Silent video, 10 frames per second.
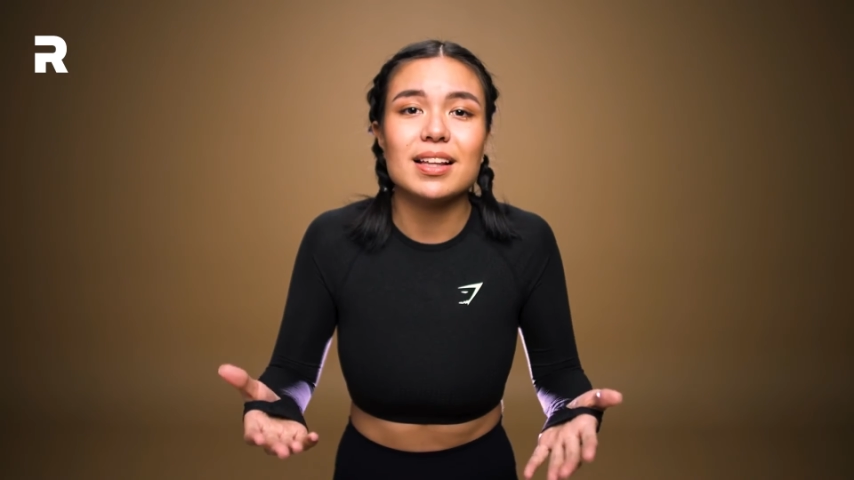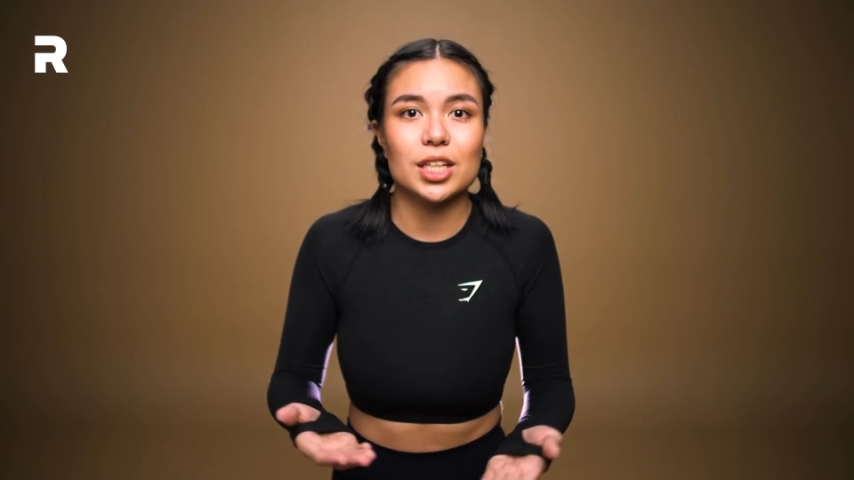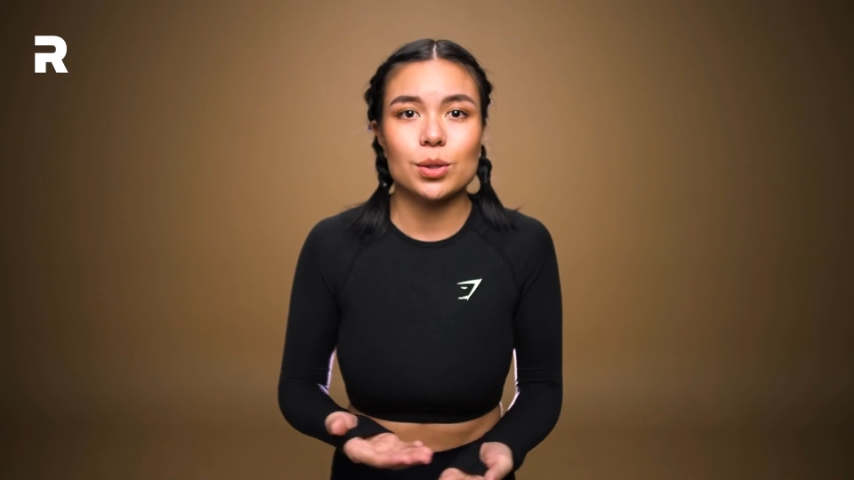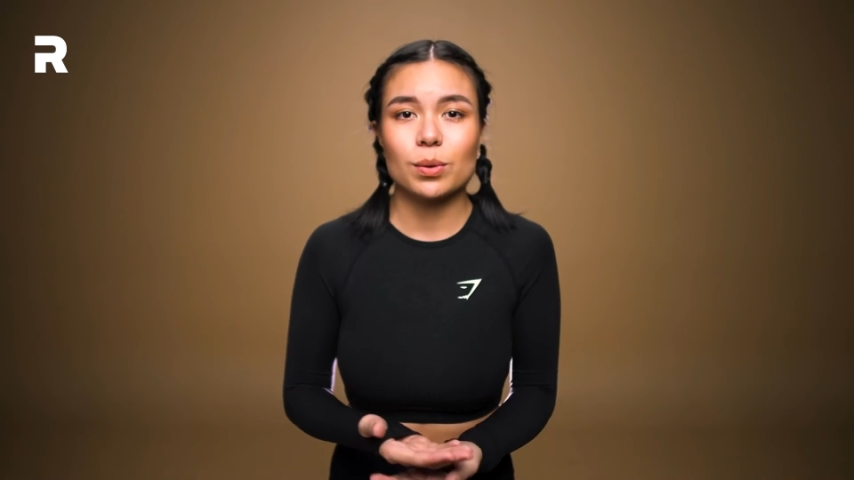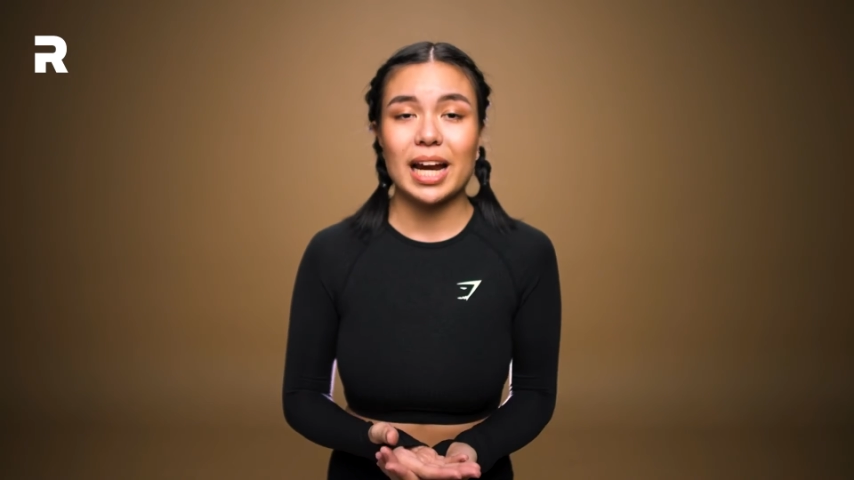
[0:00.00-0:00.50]

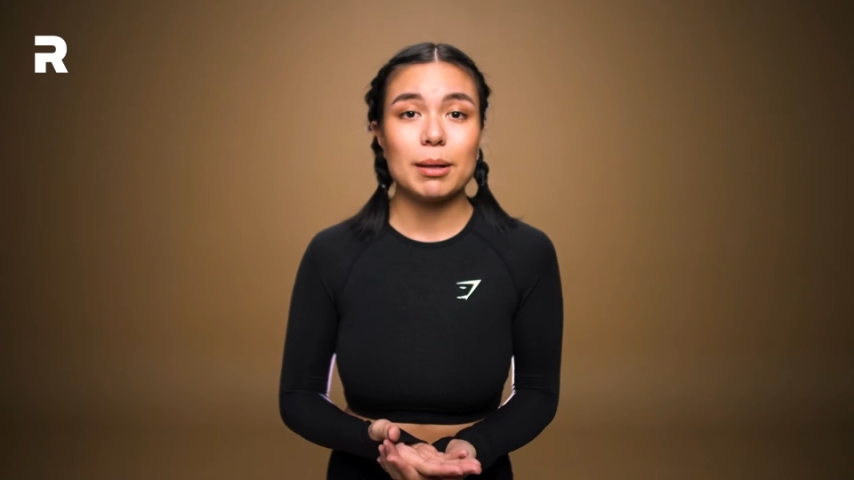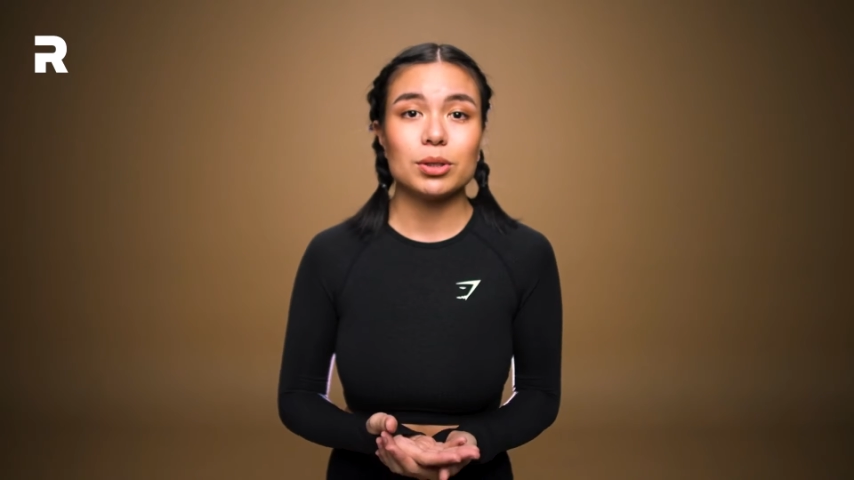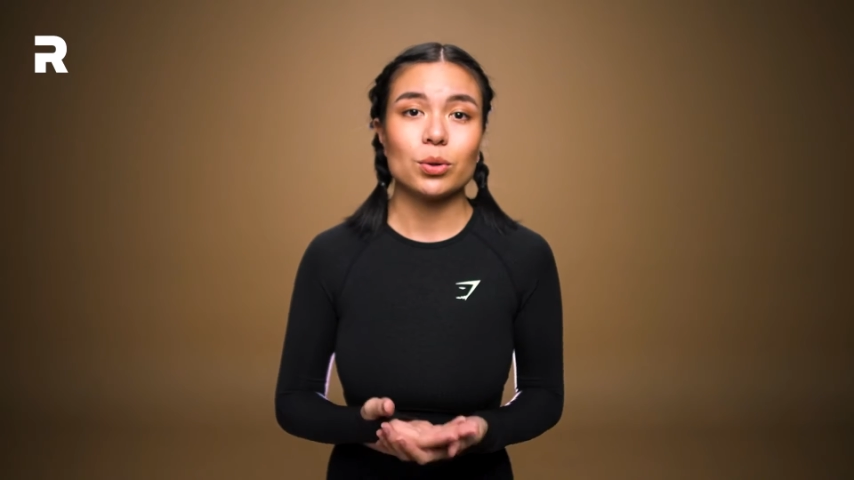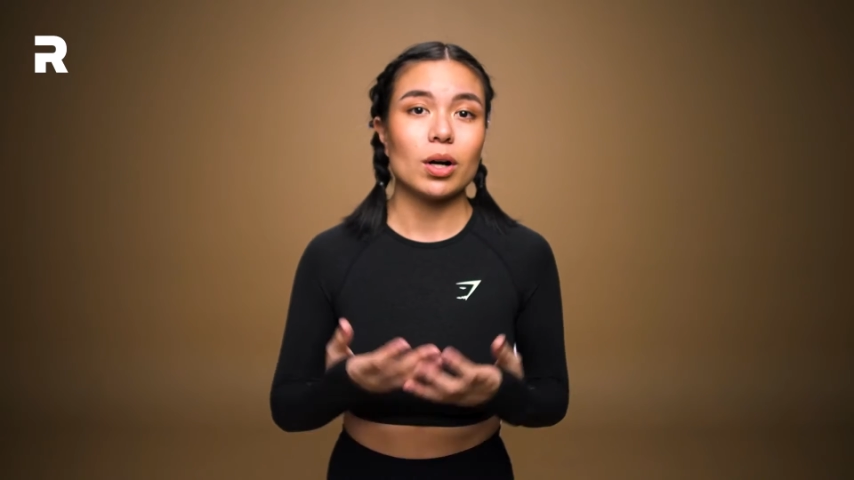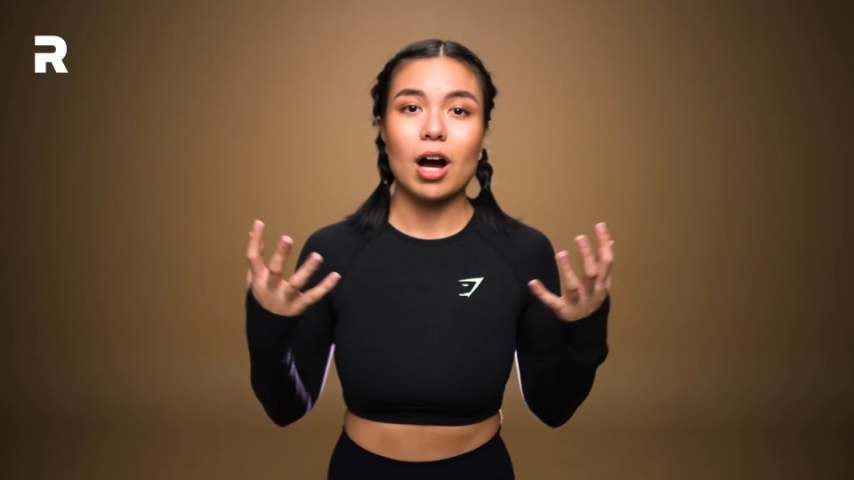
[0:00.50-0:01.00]
that you were
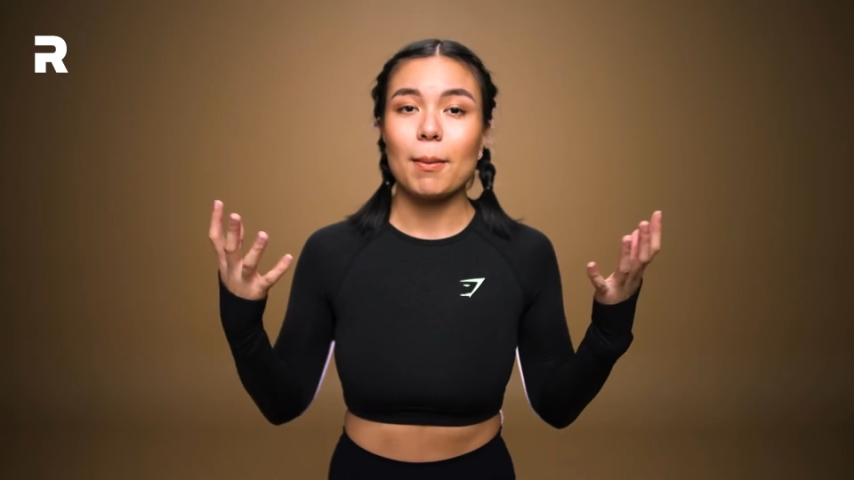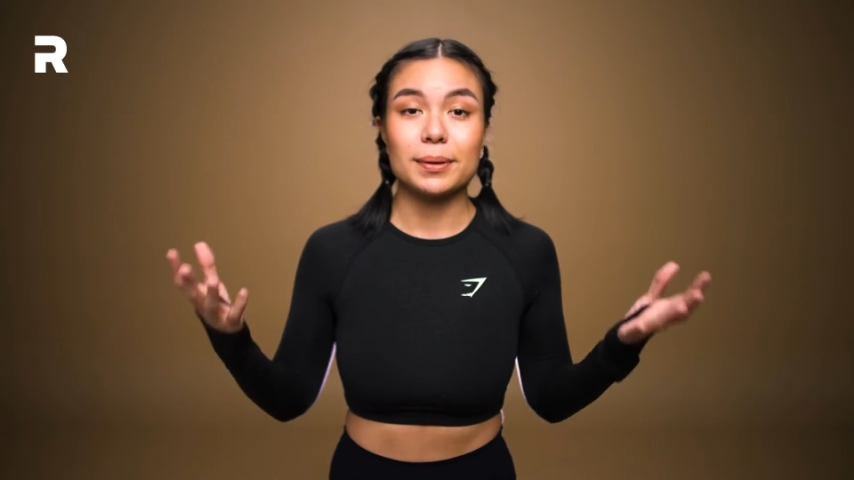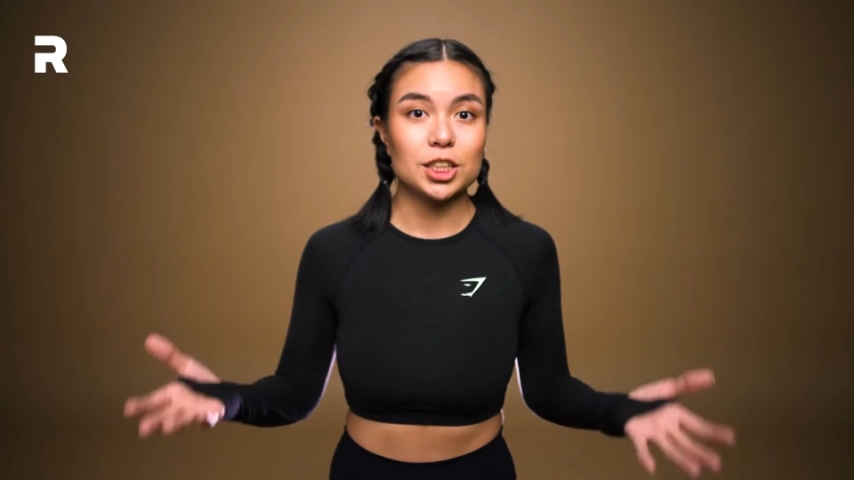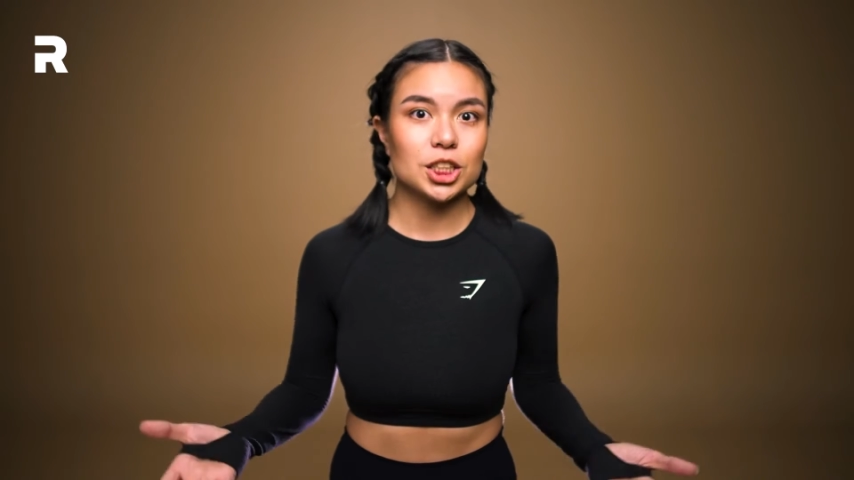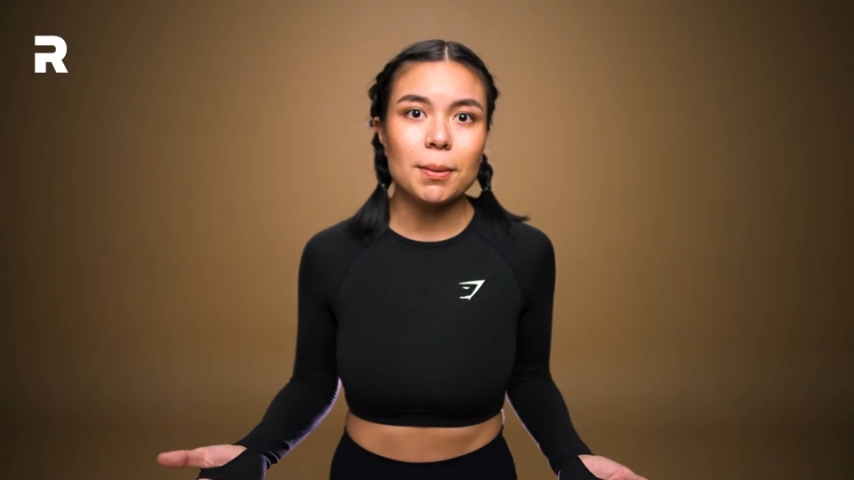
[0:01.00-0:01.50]
able to
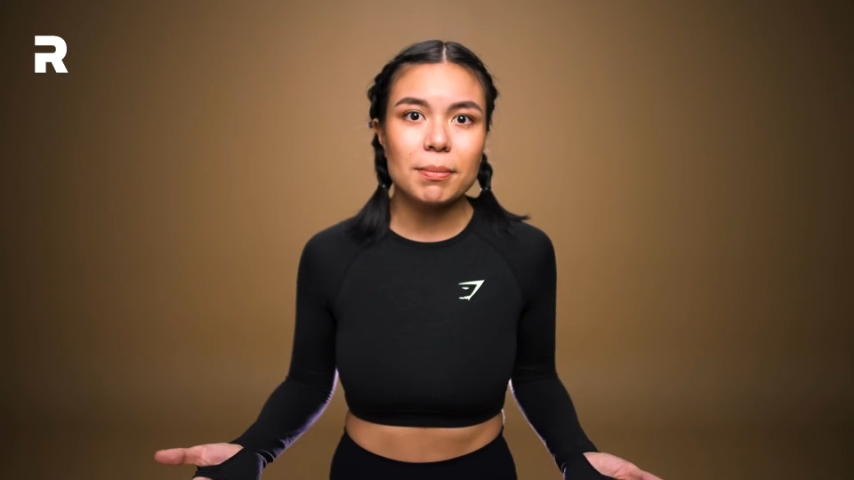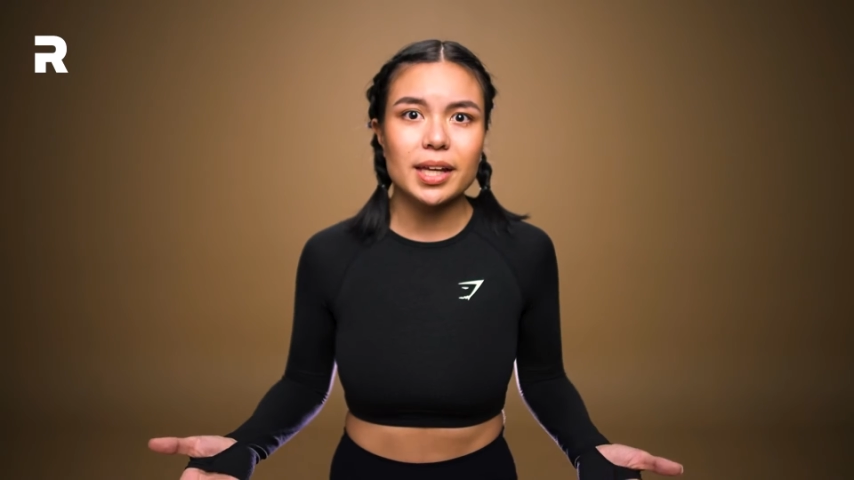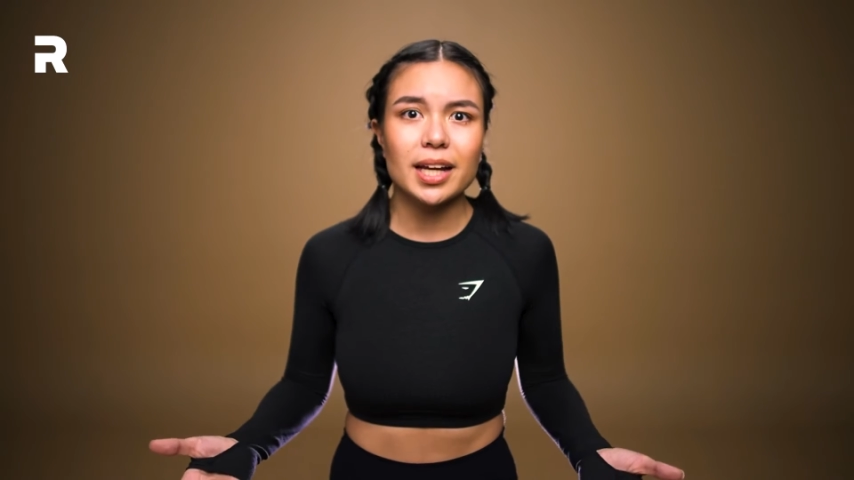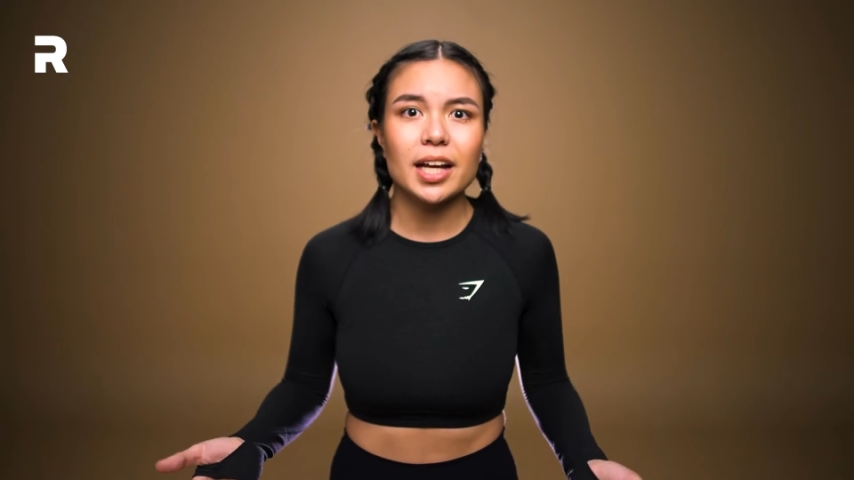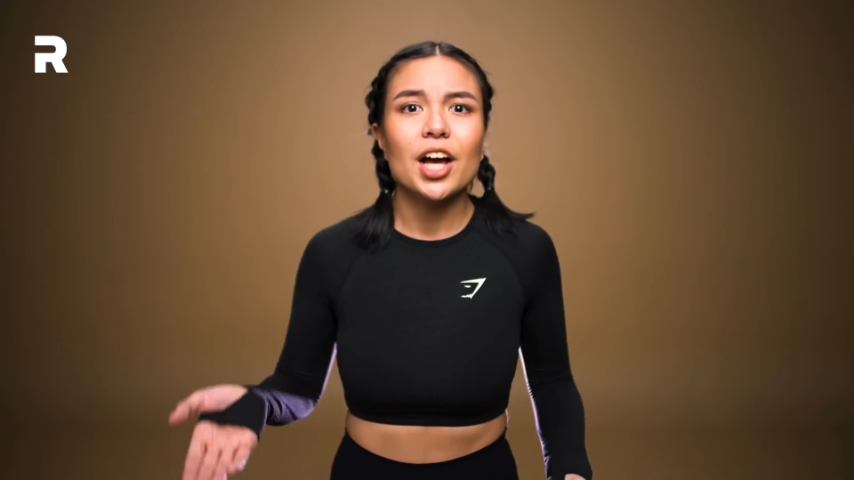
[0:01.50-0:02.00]
accomplish
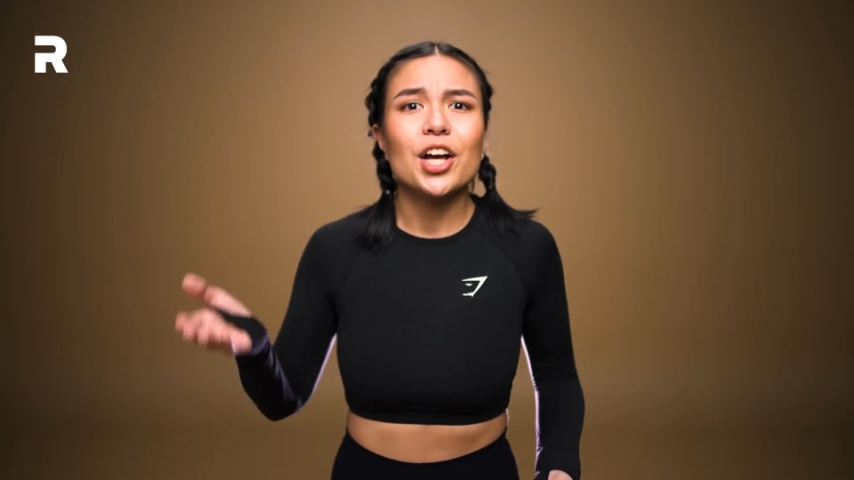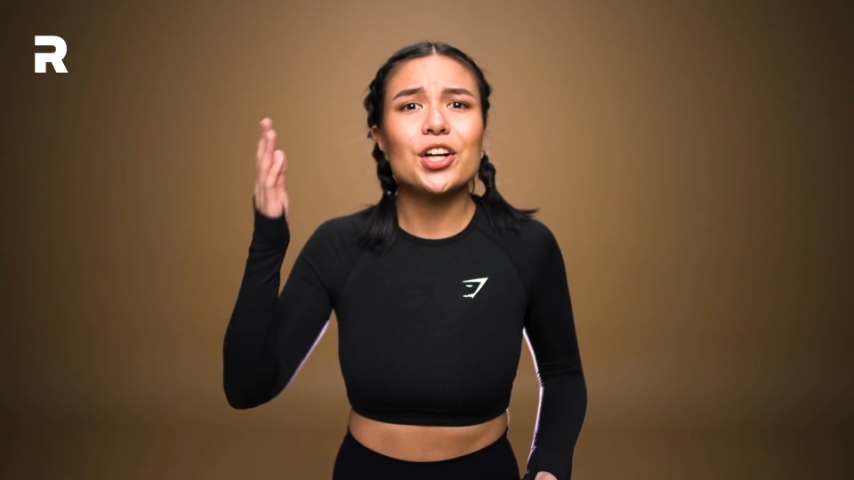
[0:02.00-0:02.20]
something,